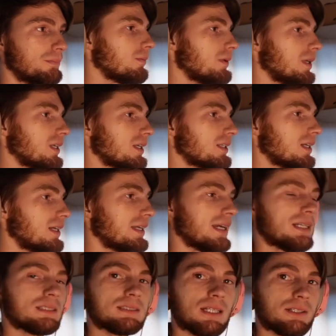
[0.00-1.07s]
We are
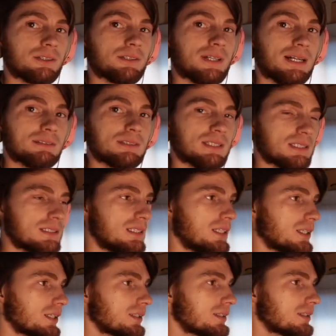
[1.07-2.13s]
again centered around 60
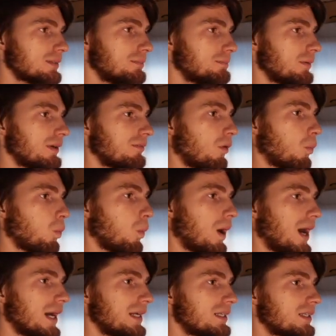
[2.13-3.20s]
hertz. We have a
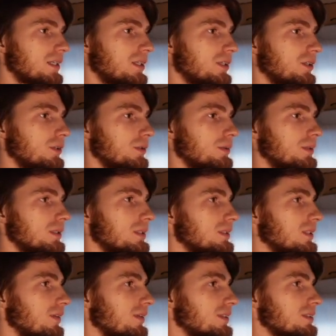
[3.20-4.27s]
wide Q,
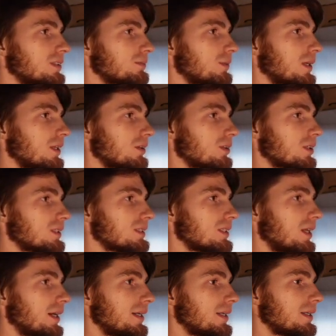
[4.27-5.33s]
so this is what it looks
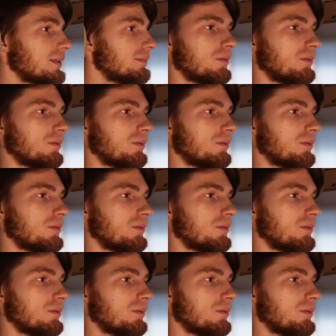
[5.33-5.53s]
like.